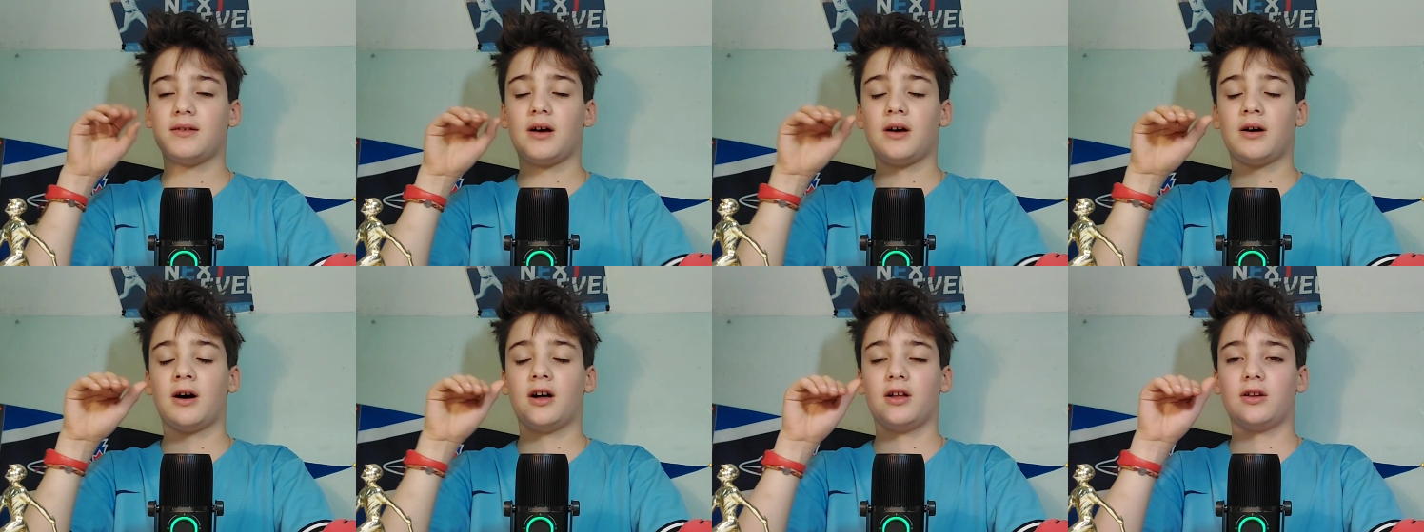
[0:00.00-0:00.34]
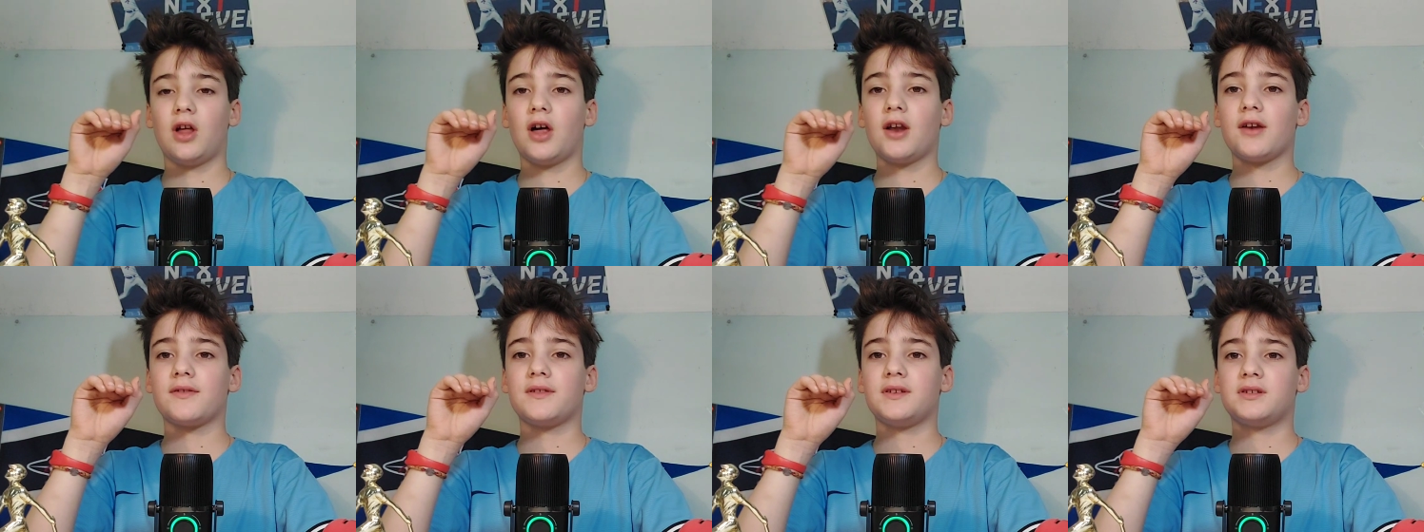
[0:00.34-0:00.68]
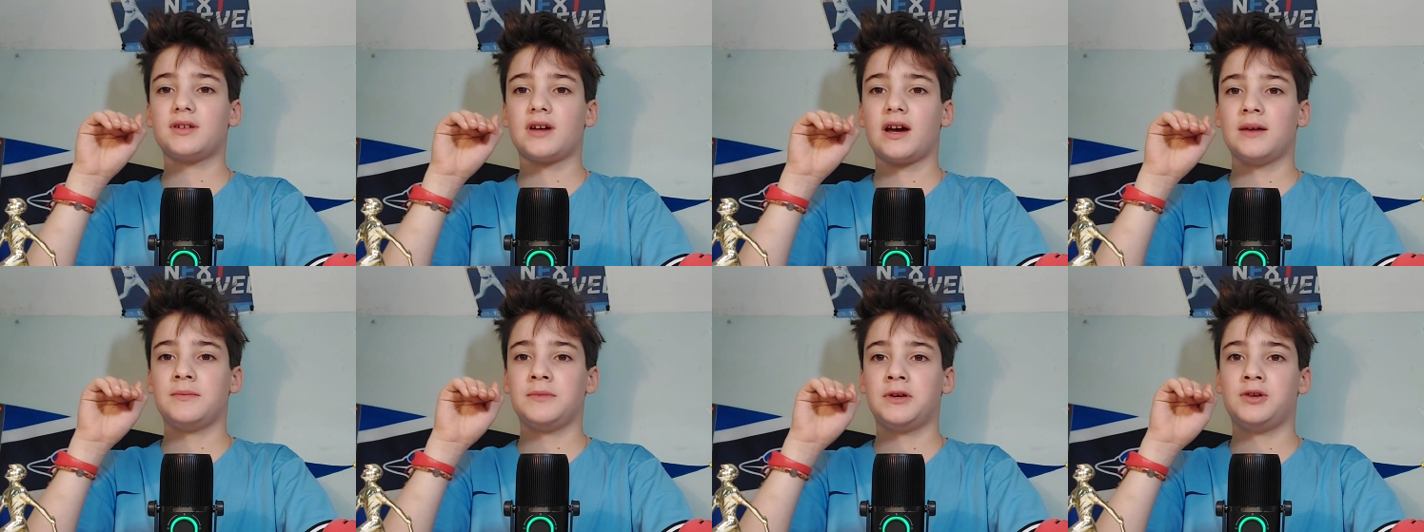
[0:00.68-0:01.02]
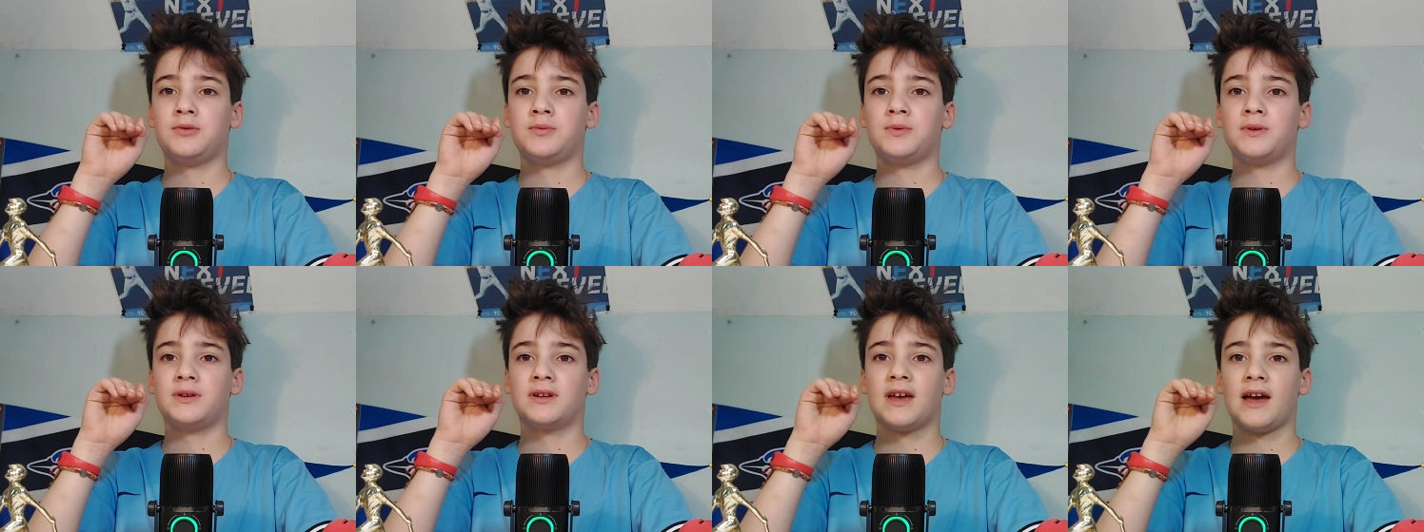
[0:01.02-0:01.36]
a lot of the time
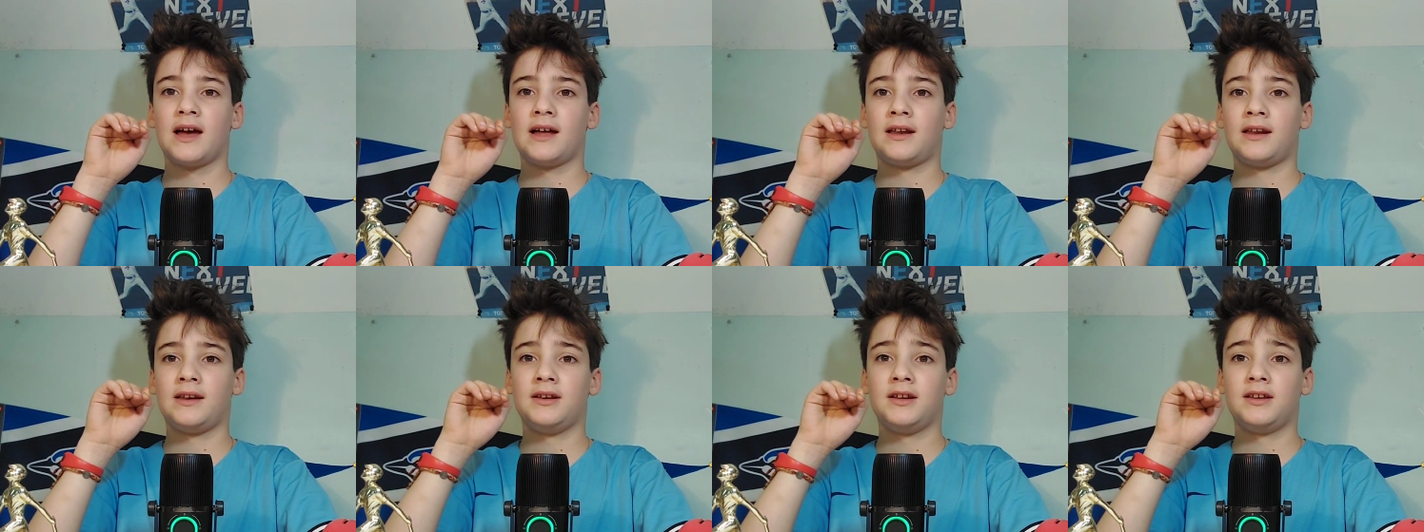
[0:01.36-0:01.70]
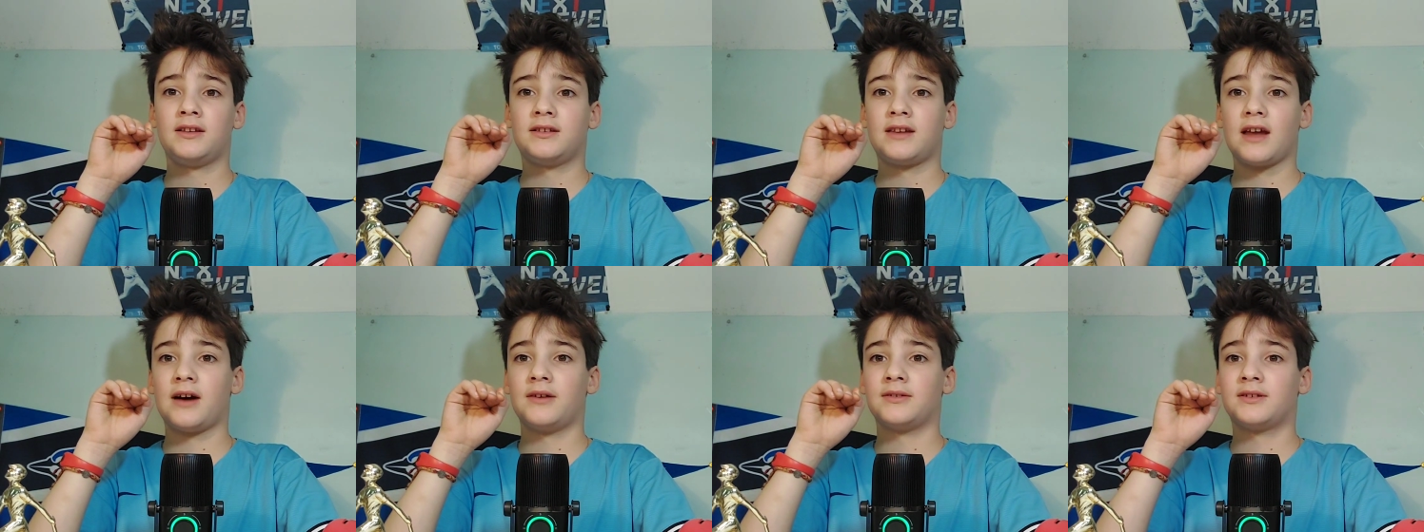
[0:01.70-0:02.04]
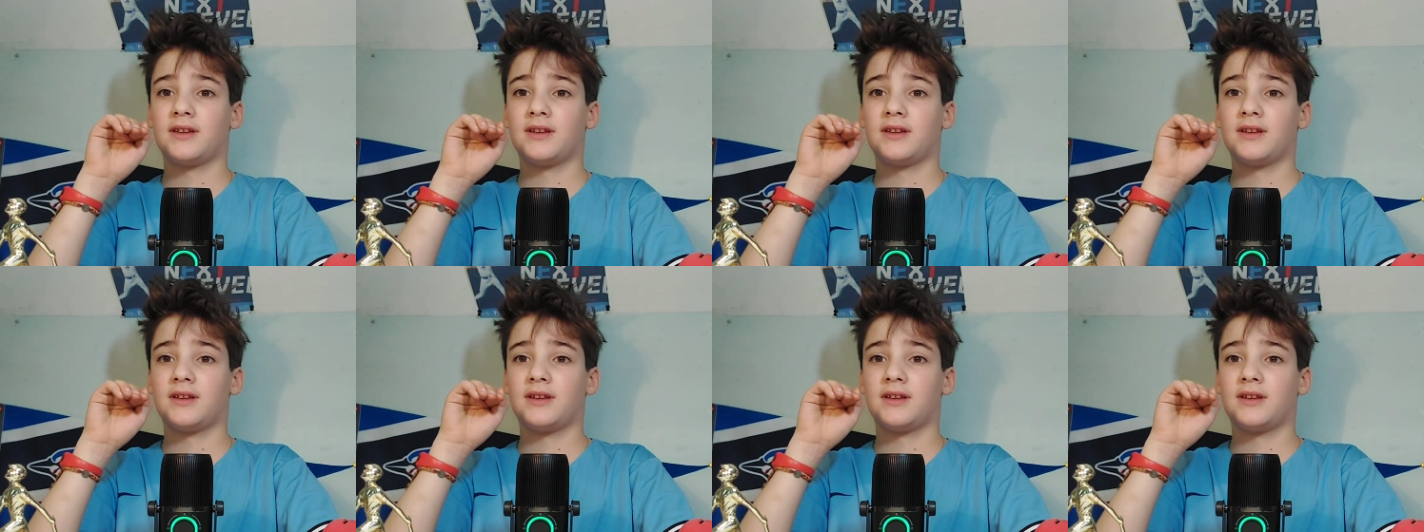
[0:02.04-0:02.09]
he would get down